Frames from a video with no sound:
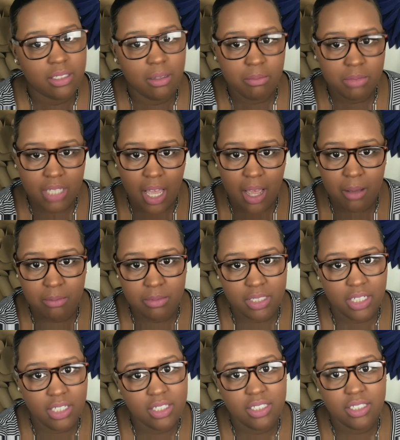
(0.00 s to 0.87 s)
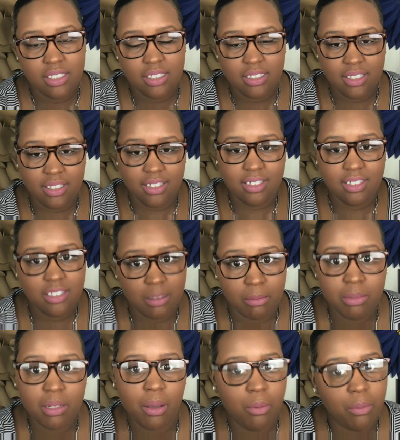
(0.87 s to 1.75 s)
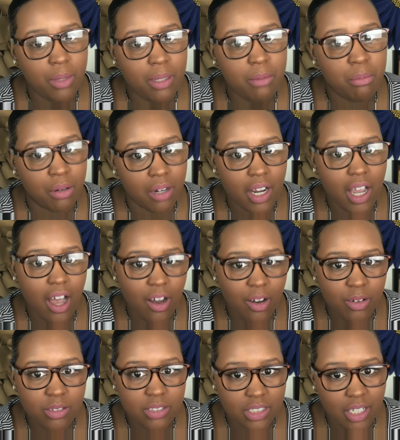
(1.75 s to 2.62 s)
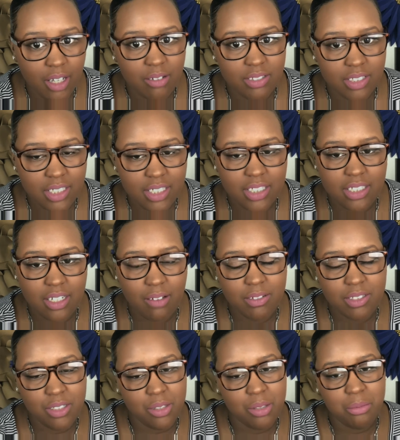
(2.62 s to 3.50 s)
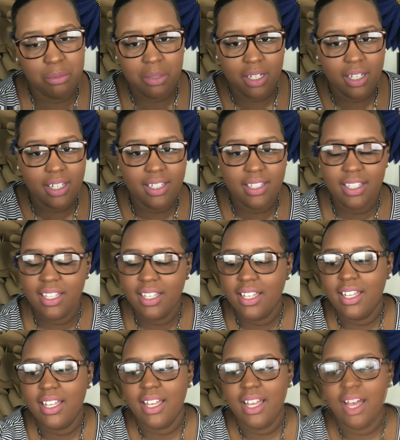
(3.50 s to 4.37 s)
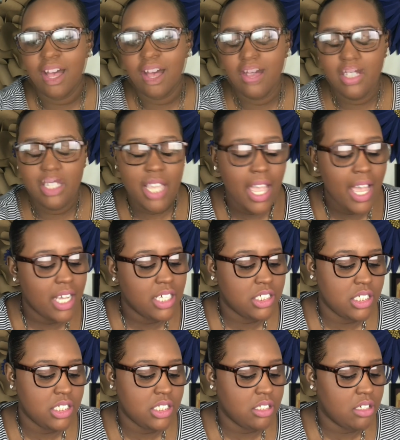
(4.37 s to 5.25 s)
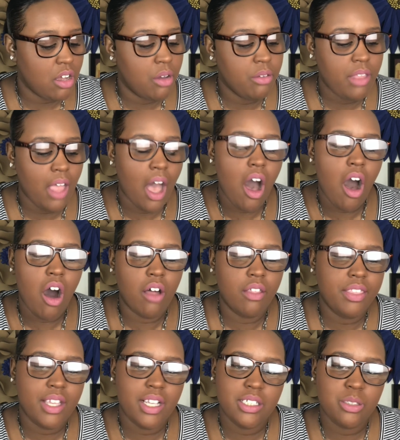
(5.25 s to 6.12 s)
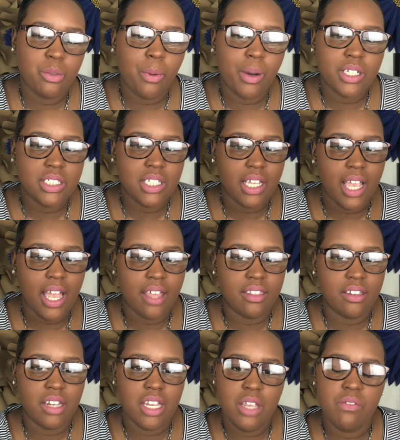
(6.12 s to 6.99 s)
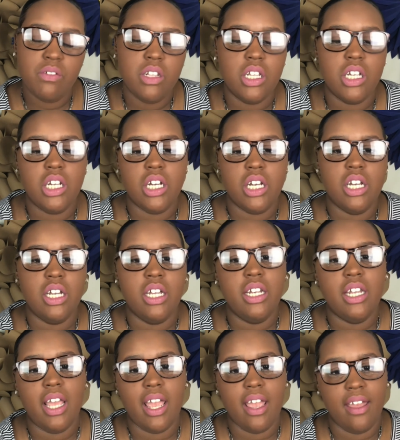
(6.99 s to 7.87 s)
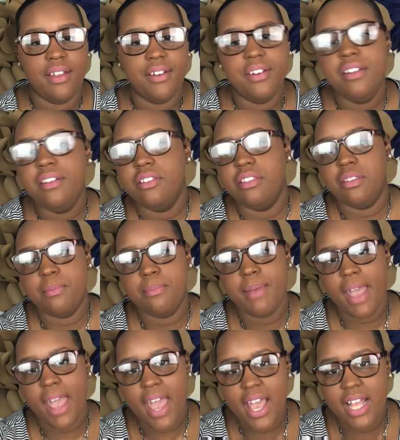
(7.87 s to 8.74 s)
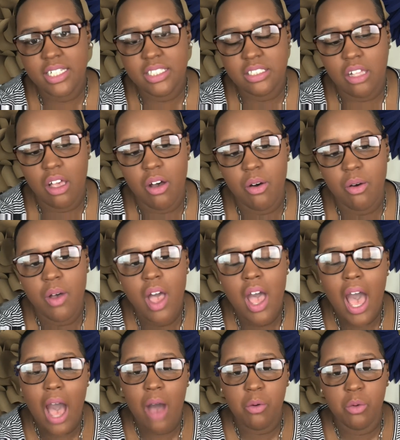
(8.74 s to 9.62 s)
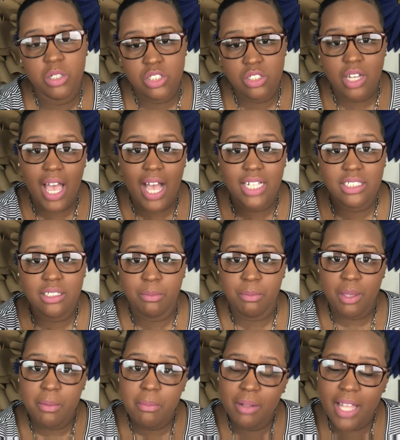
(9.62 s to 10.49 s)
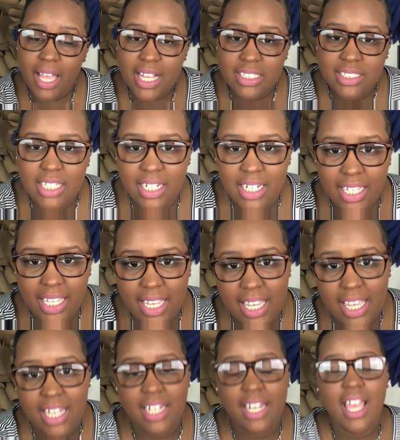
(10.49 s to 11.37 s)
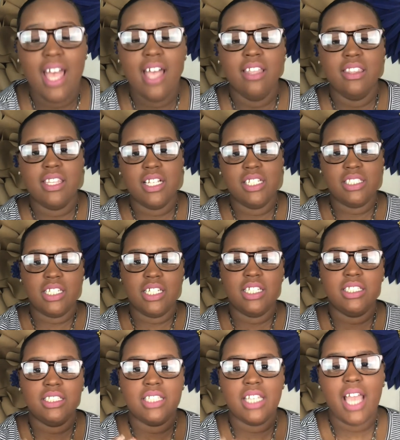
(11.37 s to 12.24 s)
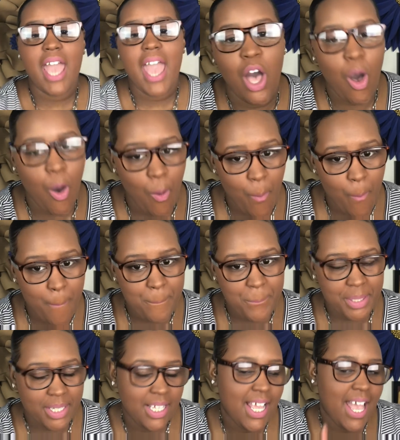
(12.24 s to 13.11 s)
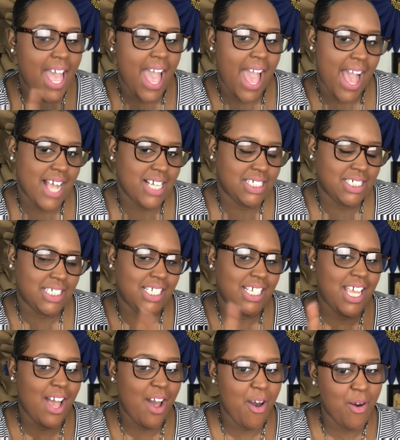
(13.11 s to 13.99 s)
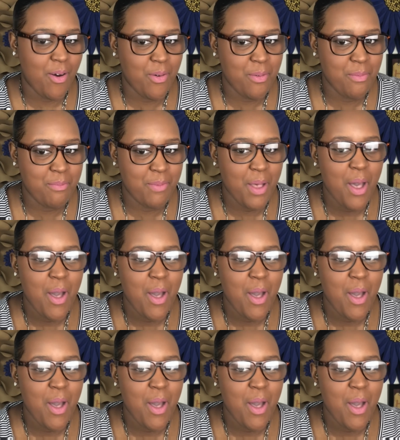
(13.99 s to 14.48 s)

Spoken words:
Sometimes it's something we bring our own selves into stuff too, but yeah, just know that all things work together, even the good and the bad. So I want you guys to be blessed. And again, this is Hope, Ashley Hope,